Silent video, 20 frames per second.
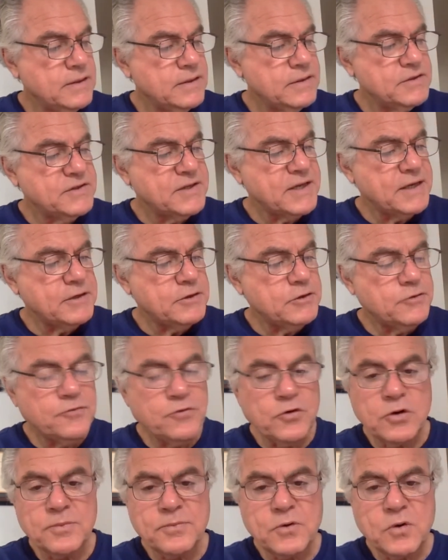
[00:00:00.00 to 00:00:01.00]
standard
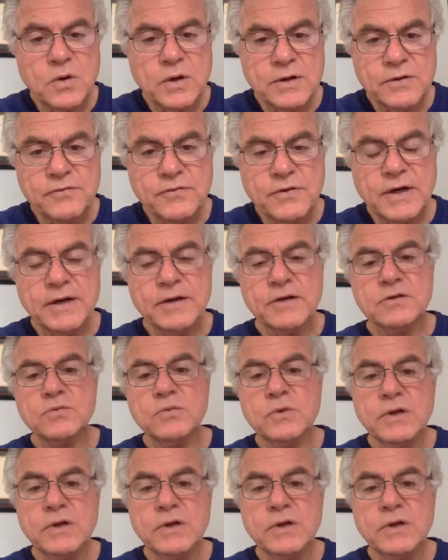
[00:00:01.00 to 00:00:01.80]
form quantifiers.